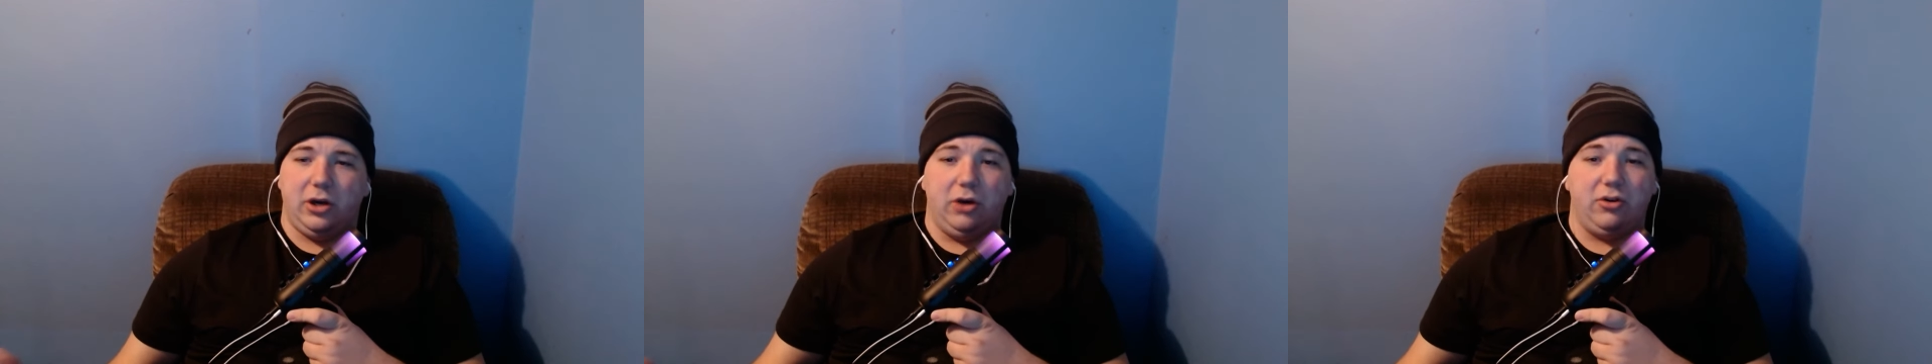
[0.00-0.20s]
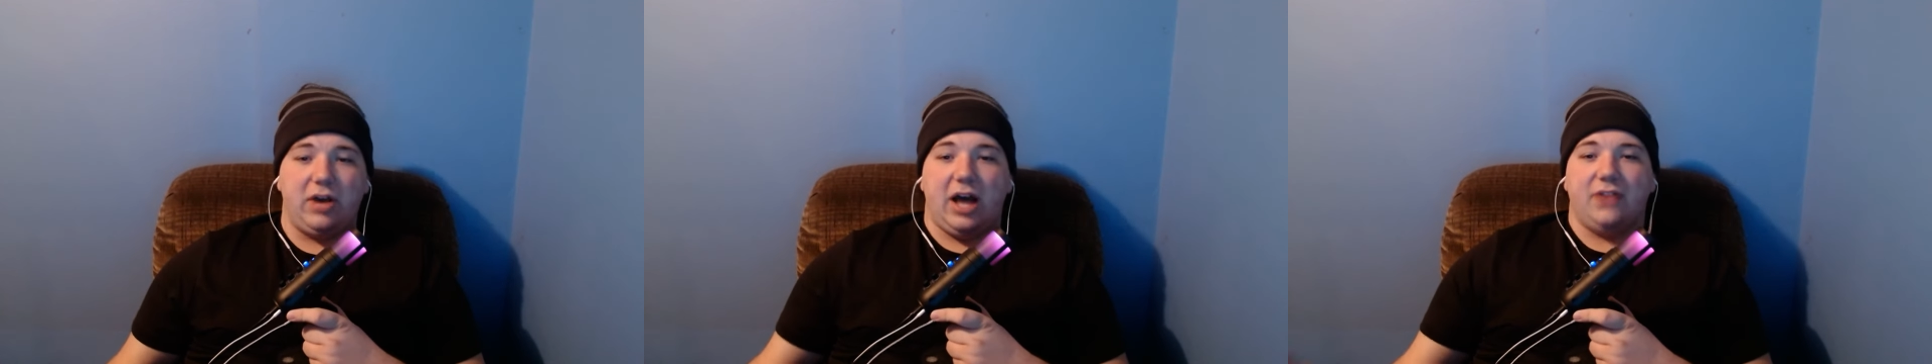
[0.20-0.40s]

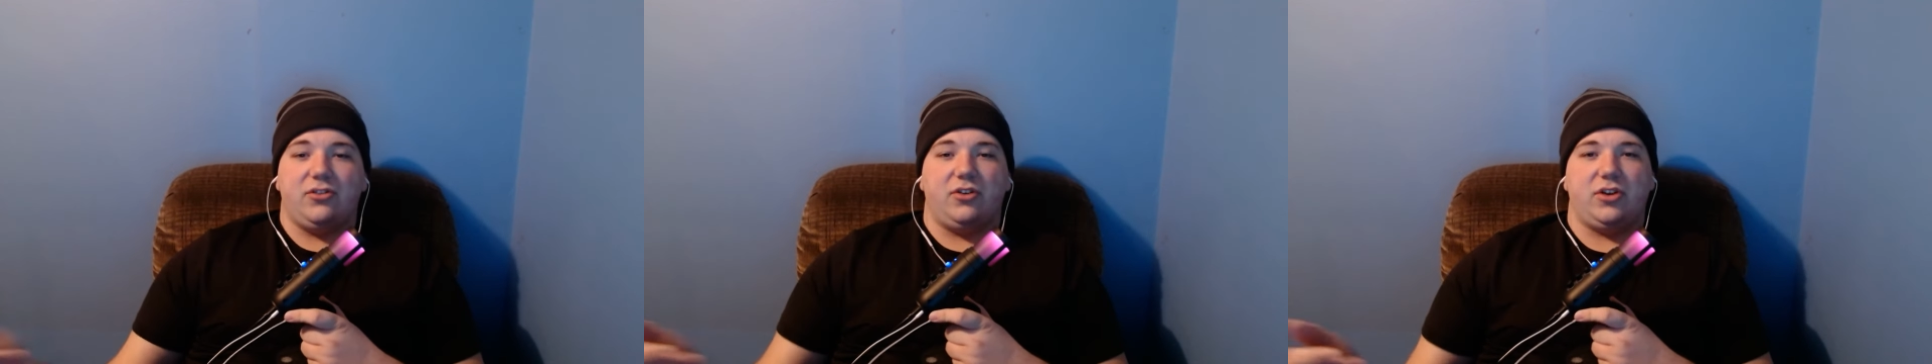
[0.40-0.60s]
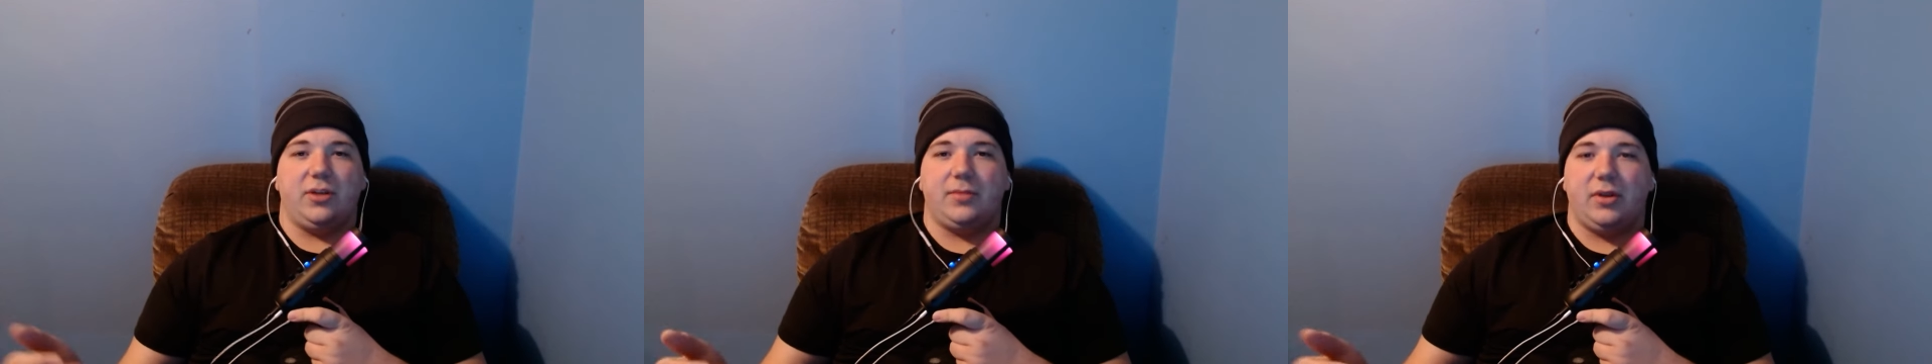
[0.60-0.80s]
oh,
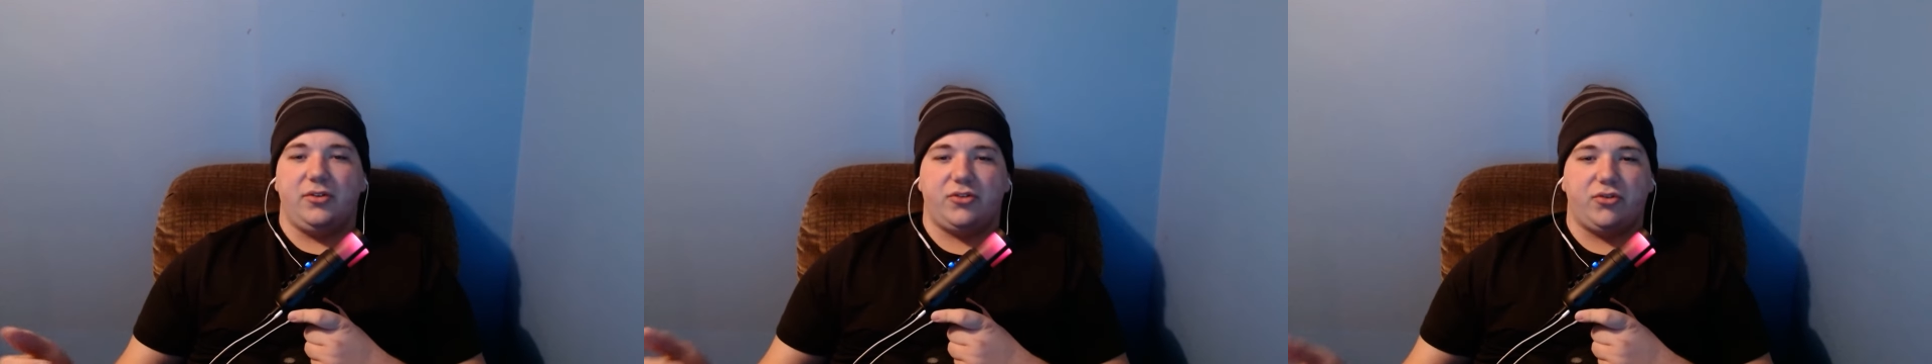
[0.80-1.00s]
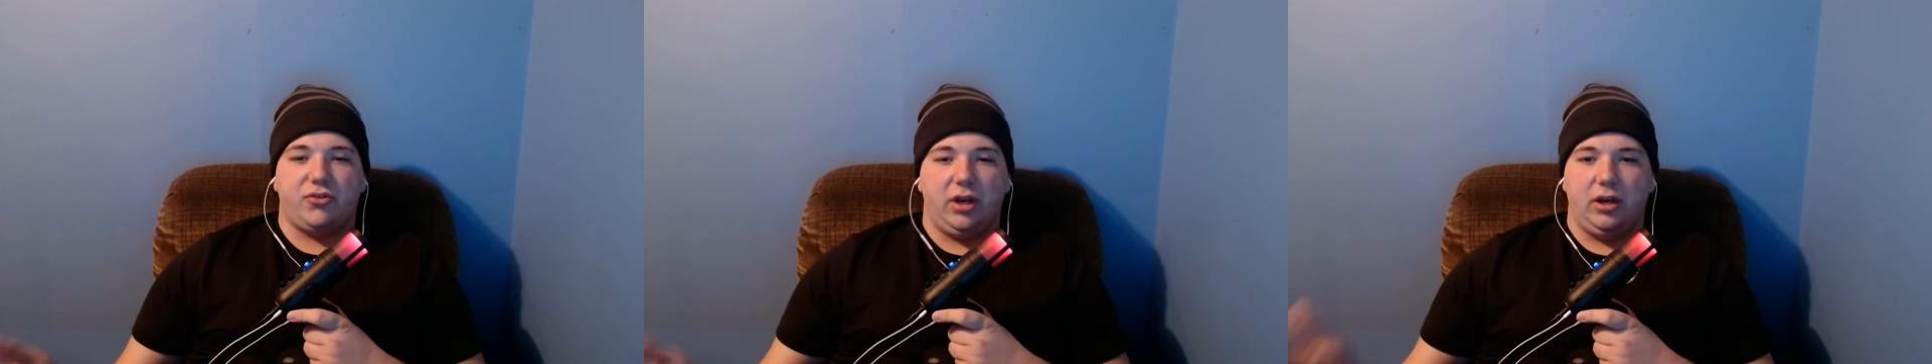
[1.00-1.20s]
Godzilla comes on
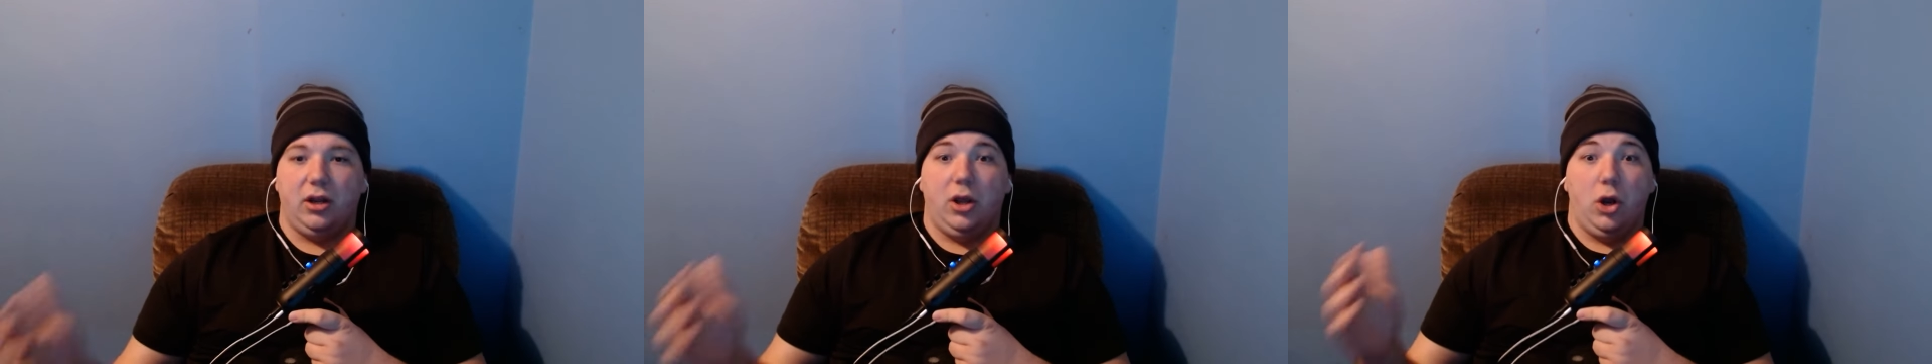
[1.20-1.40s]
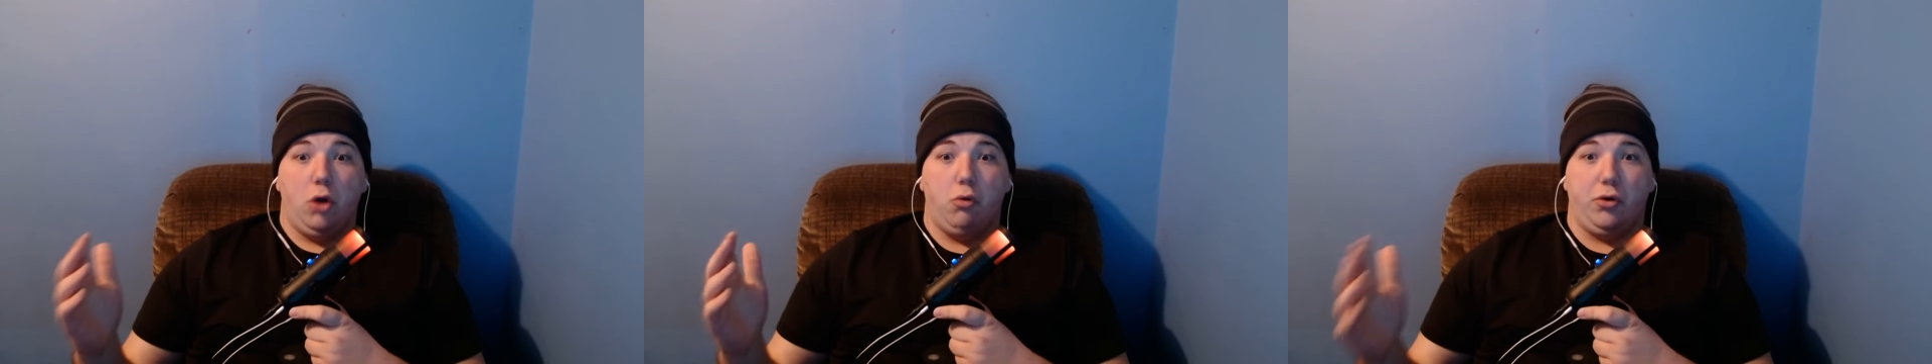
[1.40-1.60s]
screen.
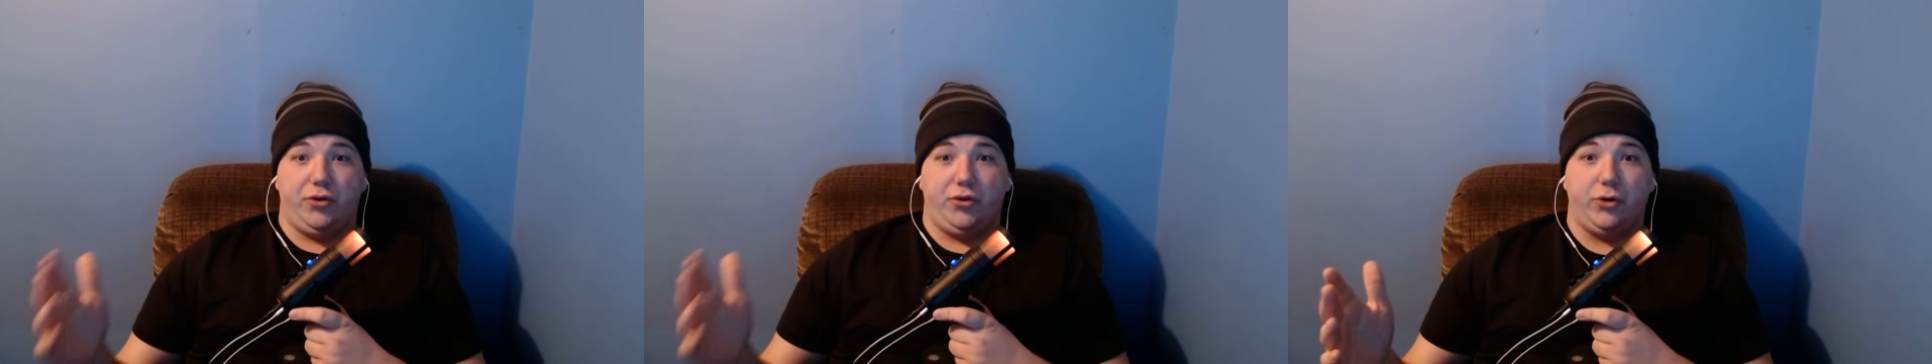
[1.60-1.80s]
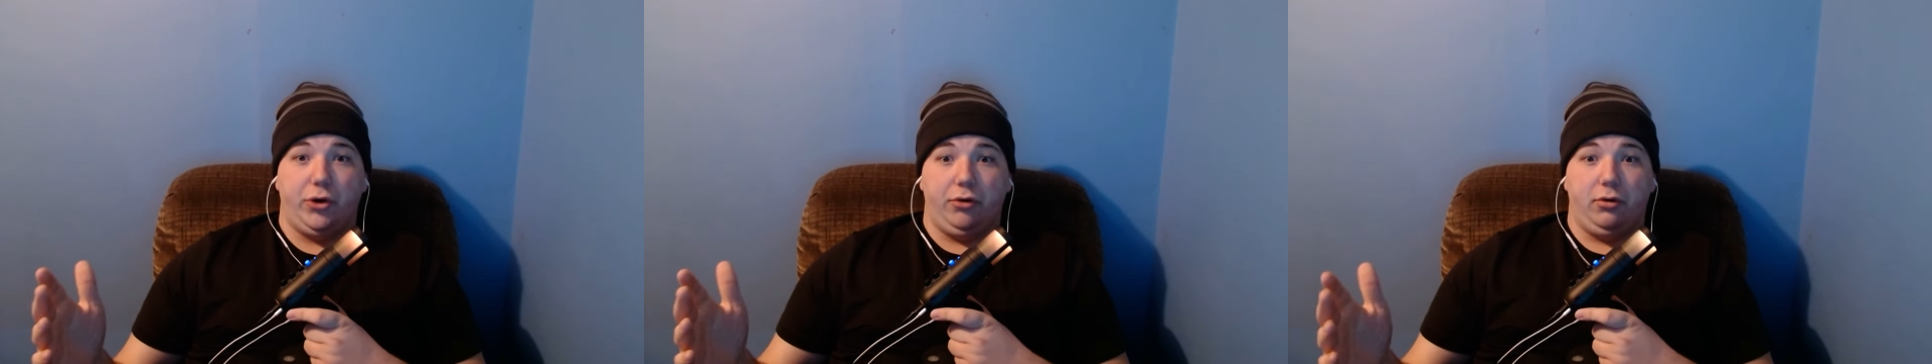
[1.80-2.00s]
We're
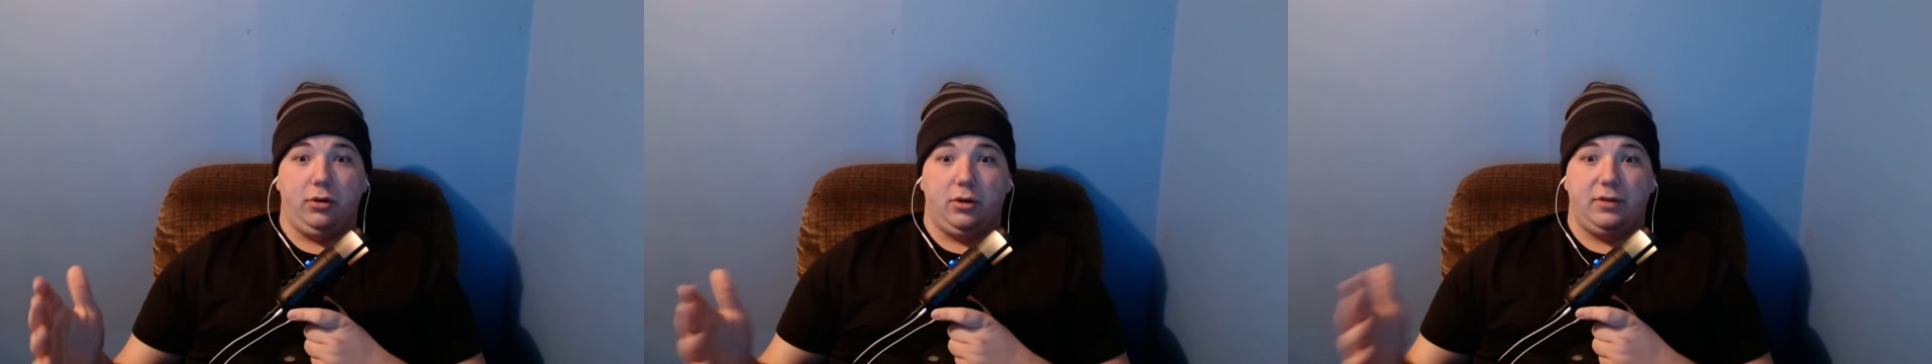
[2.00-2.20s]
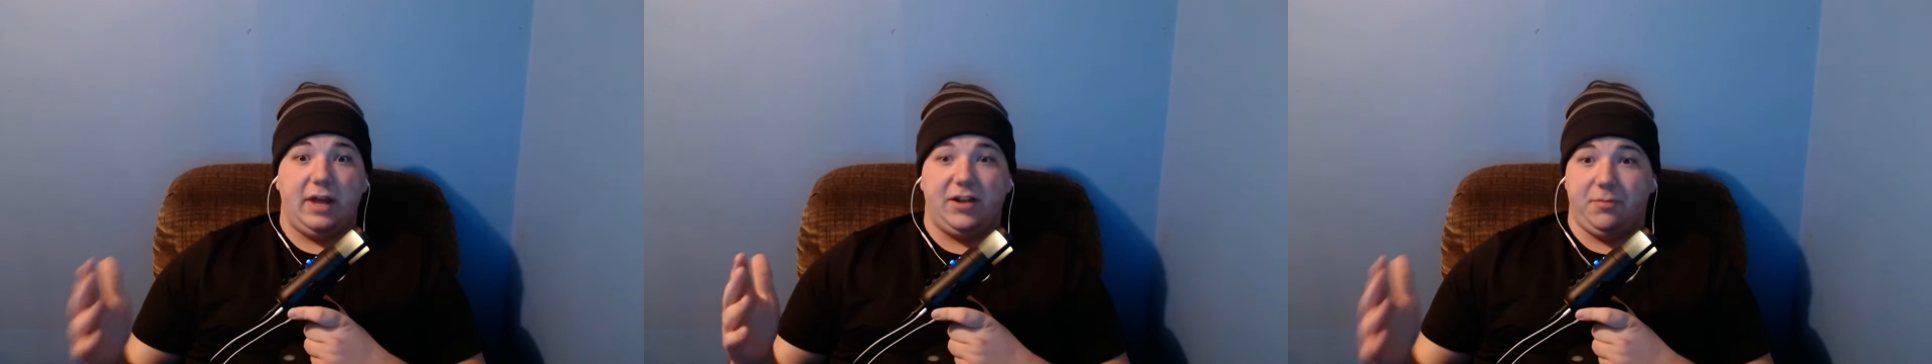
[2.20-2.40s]
screwed.
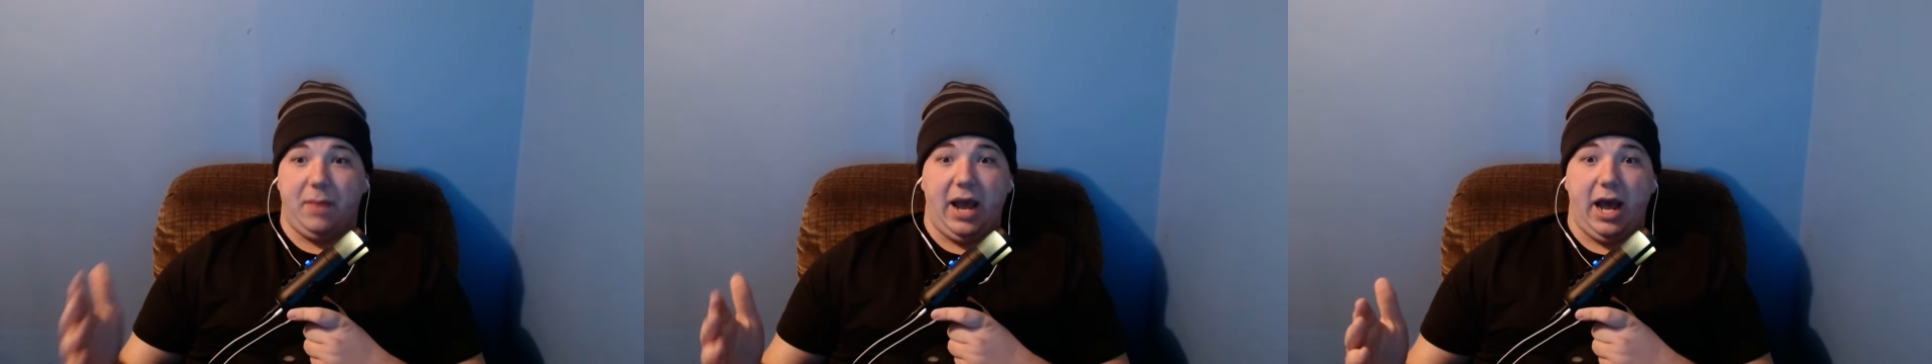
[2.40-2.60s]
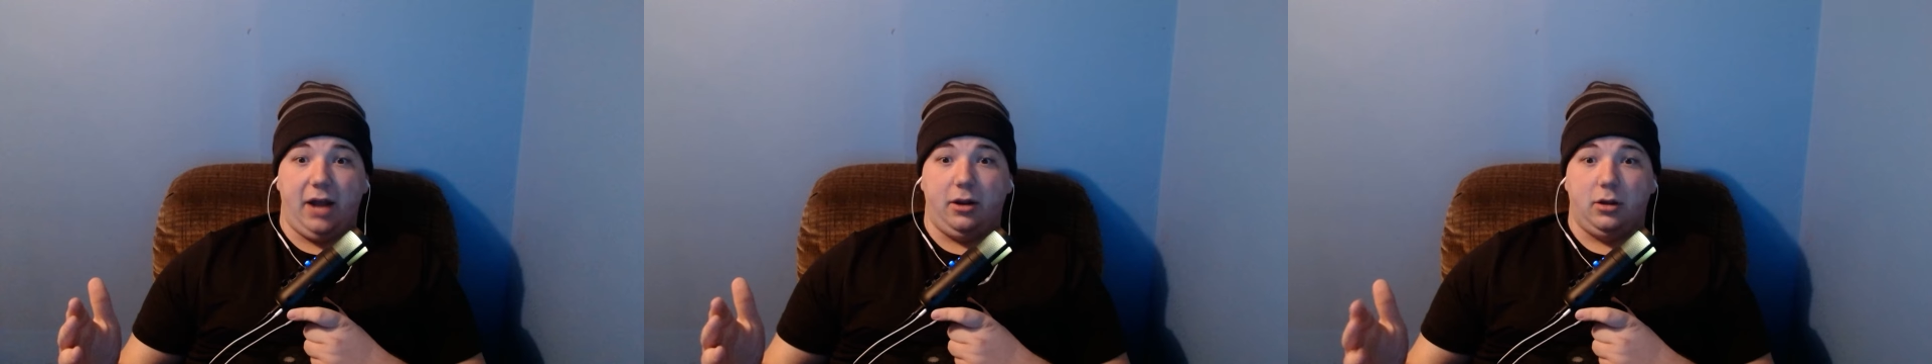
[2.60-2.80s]
That's
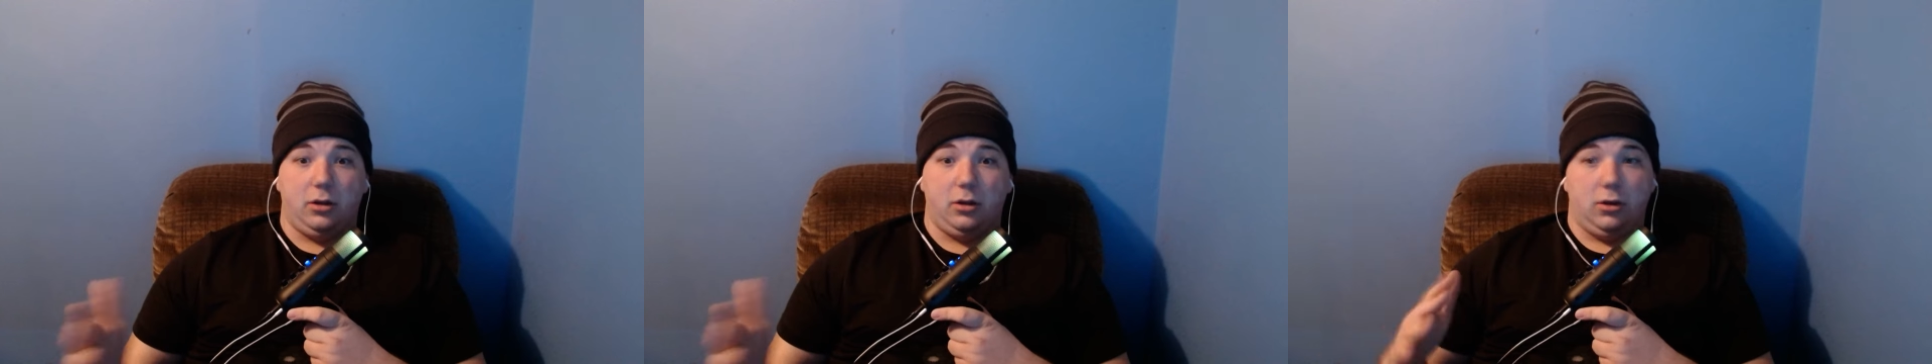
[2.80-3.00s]
bad.